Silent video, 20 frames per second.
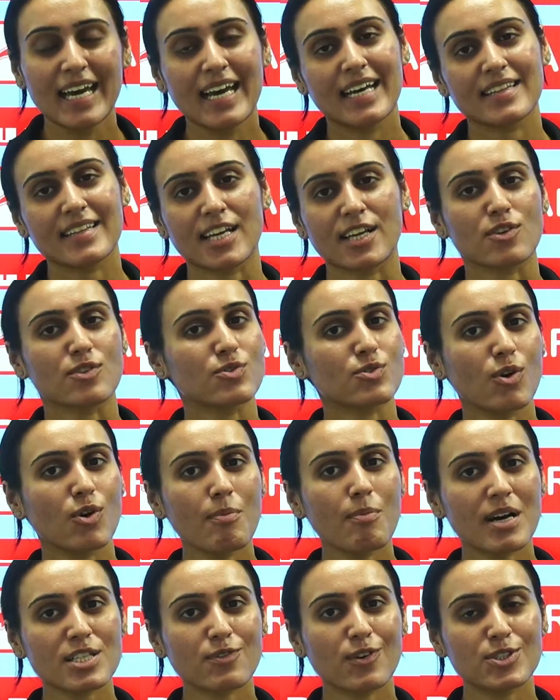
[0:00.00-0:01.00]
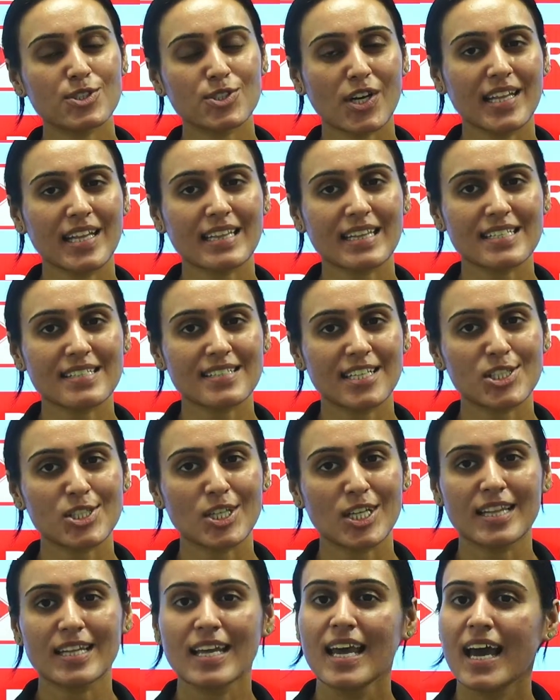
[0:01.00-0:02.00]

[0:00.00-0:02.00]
Thank you so much for joining the session.